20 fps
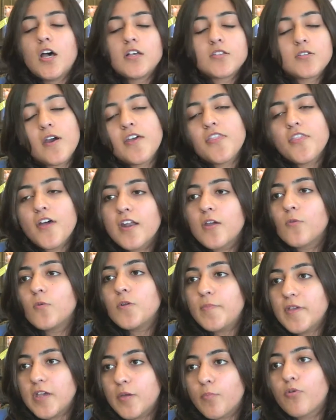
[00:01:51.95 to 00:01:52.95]
So I thought it
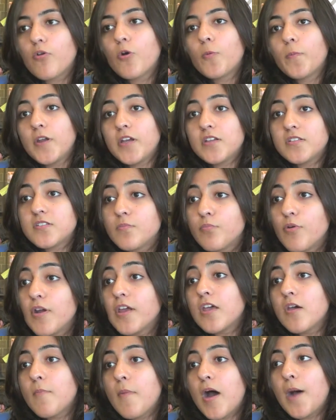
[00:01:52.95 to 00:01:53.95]
would be appropriate to
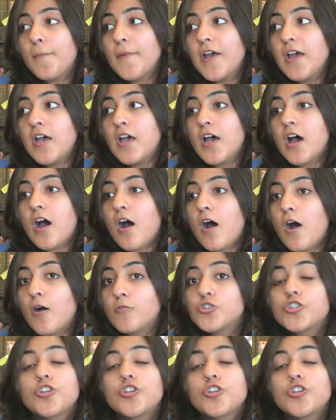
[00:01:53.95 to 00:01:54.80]
bring him up,